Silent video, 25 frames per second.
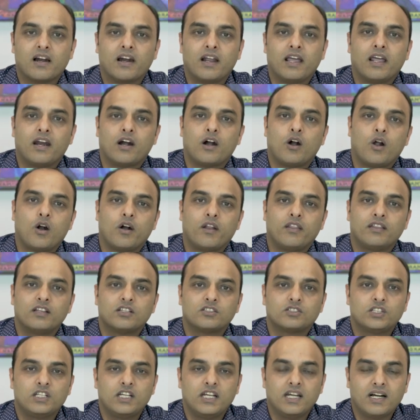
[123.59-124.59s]
later on in
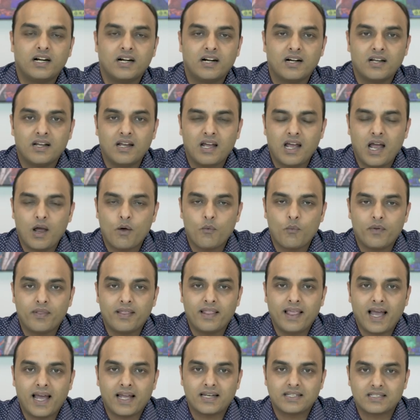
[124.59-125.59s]
this year, and
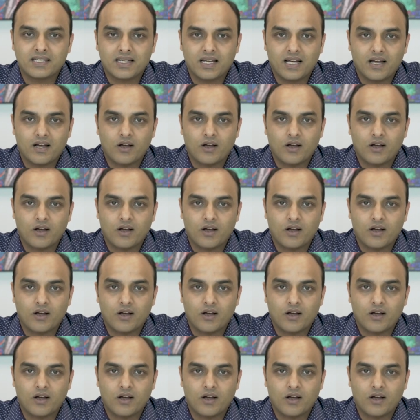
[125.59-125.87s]
with that